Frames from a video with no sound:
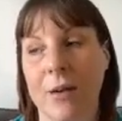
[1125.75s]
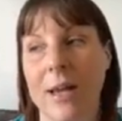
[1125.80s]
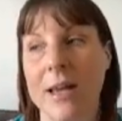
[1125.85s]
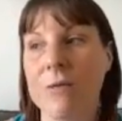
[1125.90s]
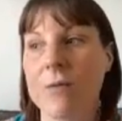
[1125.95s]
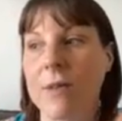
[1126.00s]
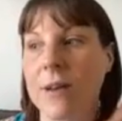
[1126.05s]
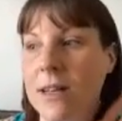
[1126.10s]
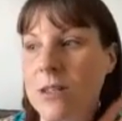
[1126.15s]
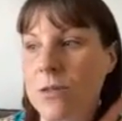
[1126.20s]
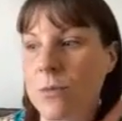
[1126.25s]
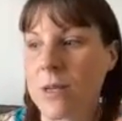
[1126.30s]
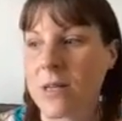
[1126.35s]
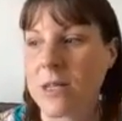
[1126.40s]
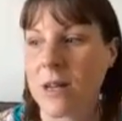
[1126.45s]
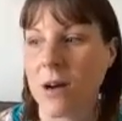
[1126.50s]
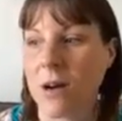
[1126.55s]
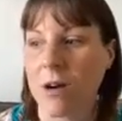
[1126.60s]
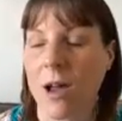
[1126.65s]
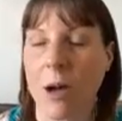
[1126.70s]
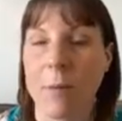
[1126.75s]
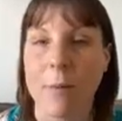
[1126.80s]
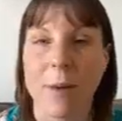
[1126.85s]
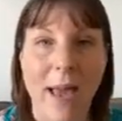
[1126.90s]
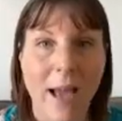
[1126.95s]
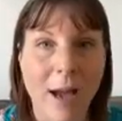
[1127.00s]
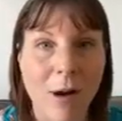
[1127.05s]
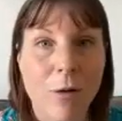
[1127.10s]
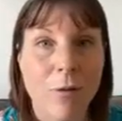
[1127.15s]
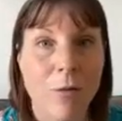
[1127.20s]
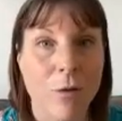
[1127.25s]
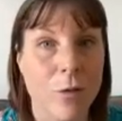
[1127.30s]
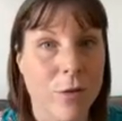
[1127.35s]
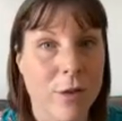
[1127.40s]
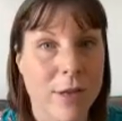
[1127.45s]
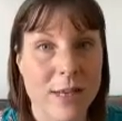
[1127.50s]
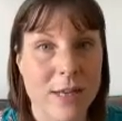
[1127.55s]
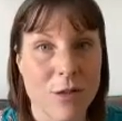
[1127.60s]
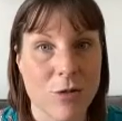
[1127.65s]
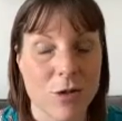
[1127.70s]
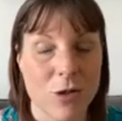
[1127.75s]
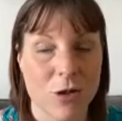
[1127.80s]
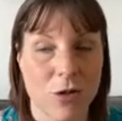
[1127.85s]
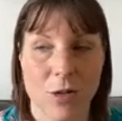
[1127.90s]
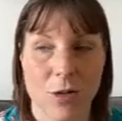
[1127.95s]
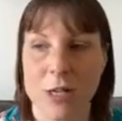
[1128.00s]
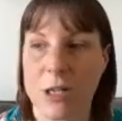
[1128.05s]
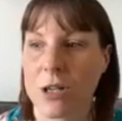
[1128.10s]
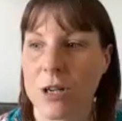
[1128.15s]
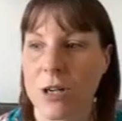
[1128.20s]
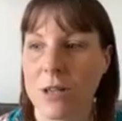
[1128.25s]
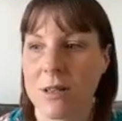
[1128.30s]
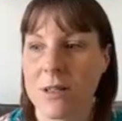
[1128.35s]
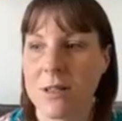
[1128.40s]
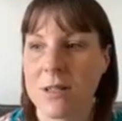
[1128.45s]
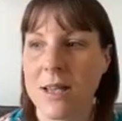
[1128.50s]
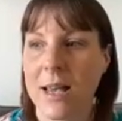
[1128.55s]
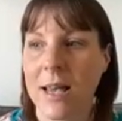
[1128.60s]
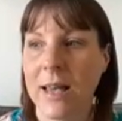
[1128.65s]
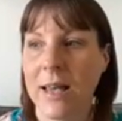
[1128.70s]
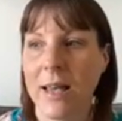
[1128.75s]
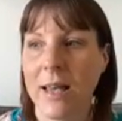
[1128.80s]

even as we start coming out of all these restrictions